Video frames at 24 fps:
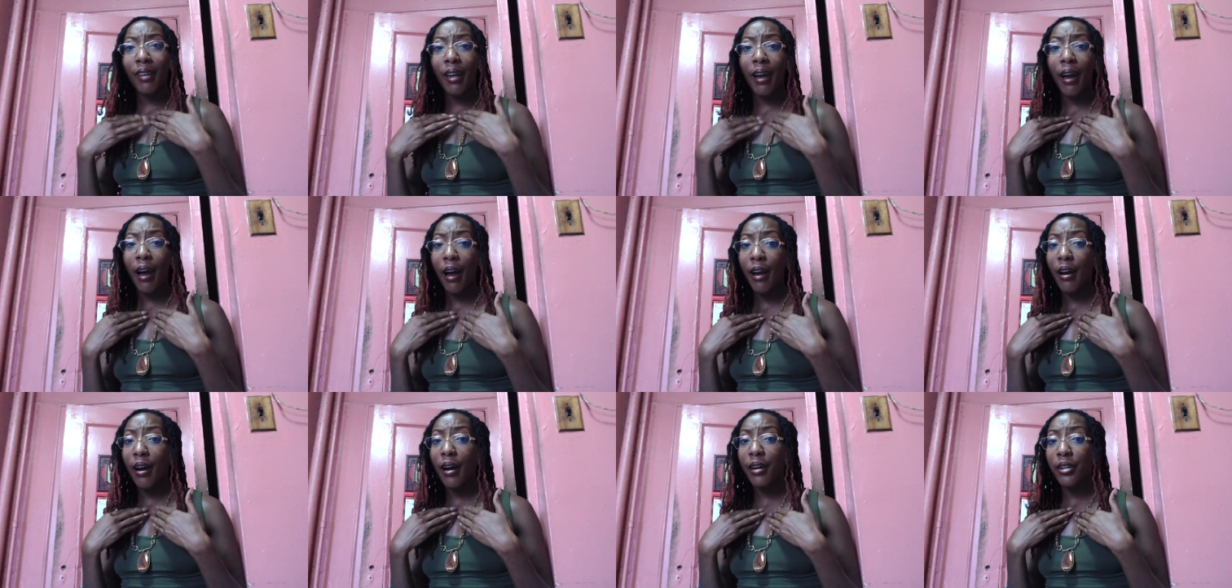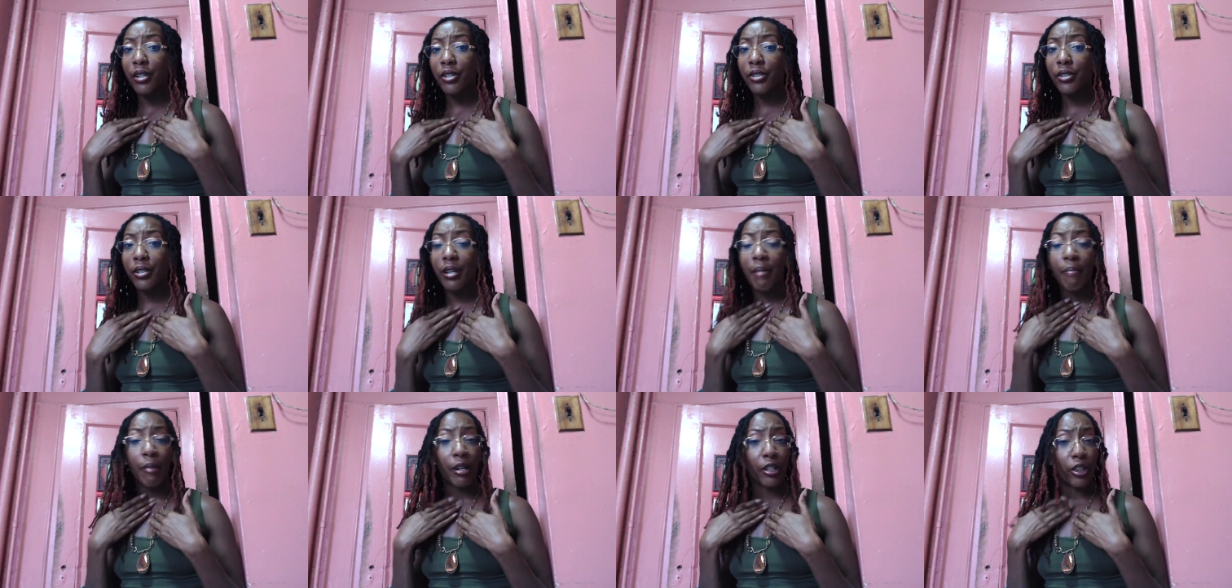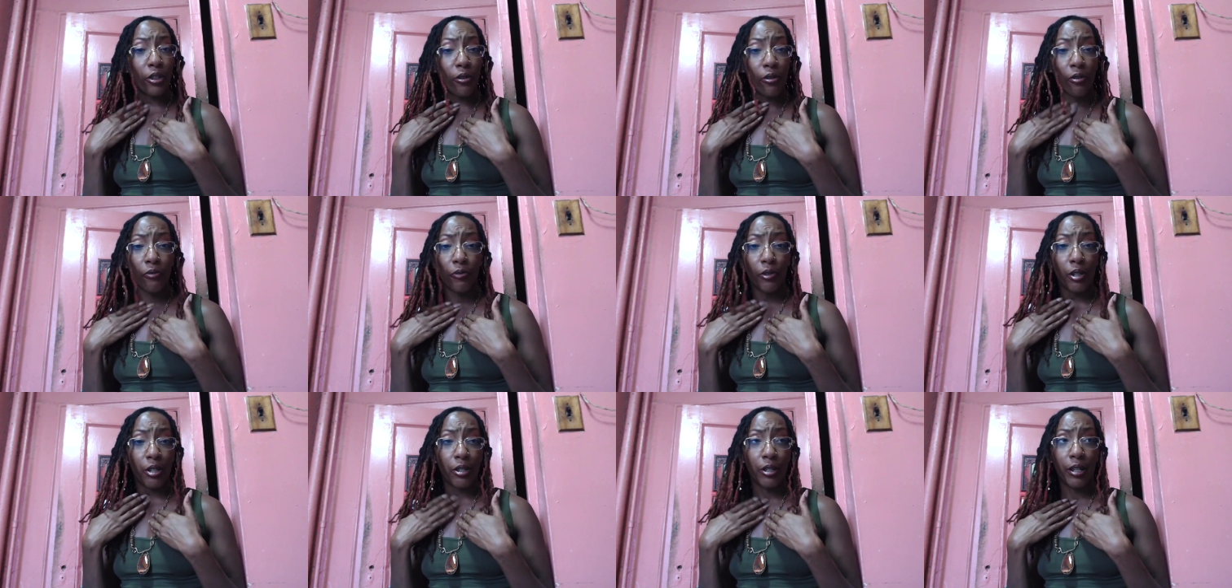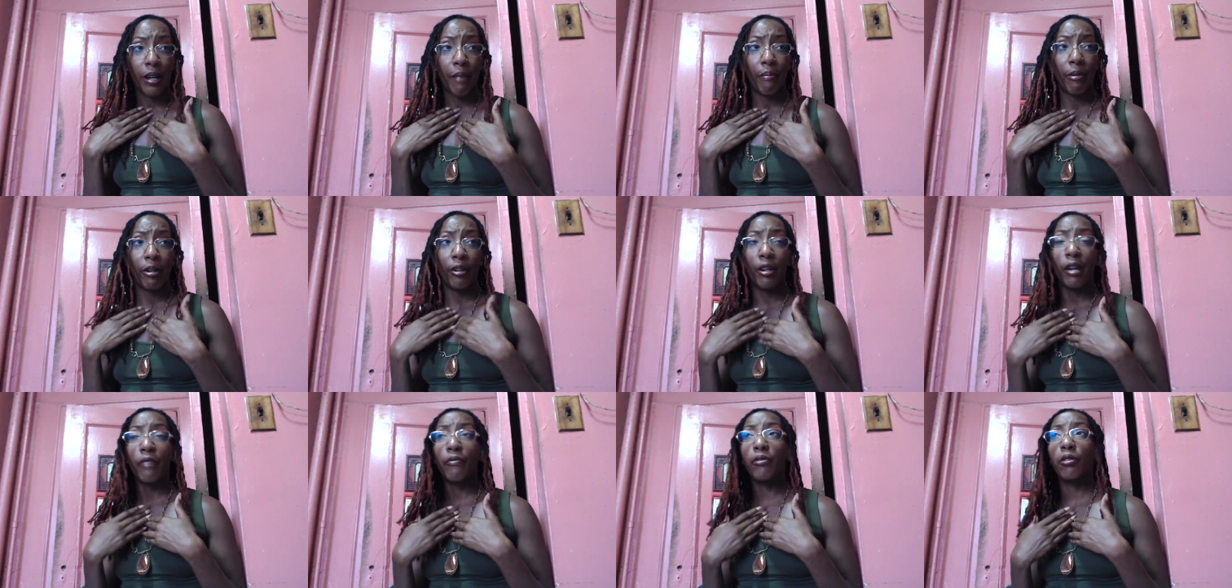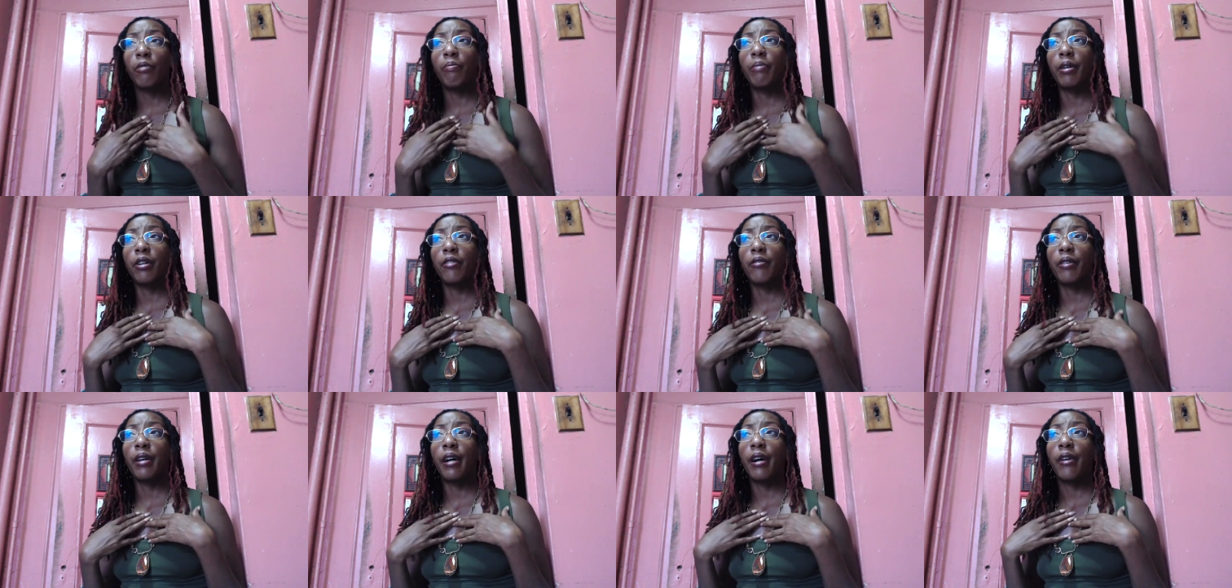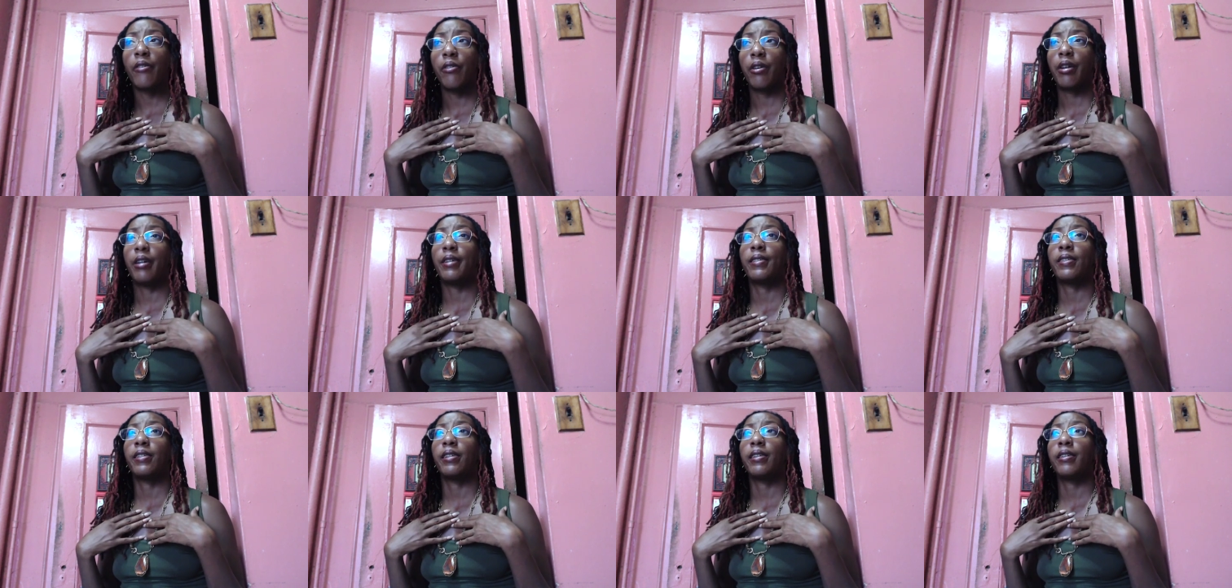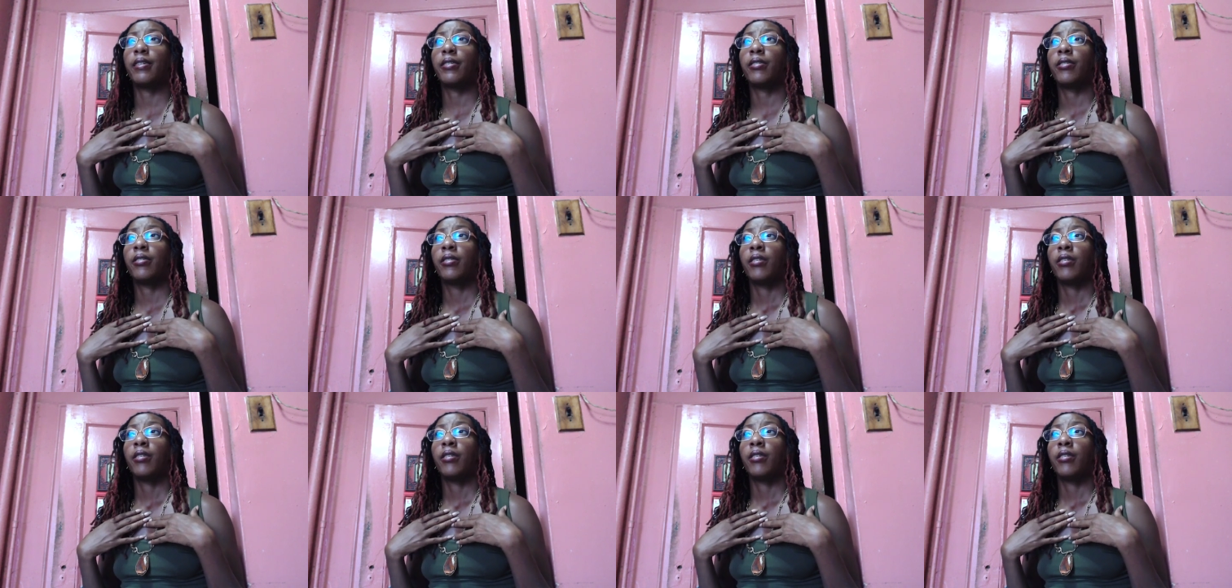I honestly, my throat feels a lot better. I feel better now than I did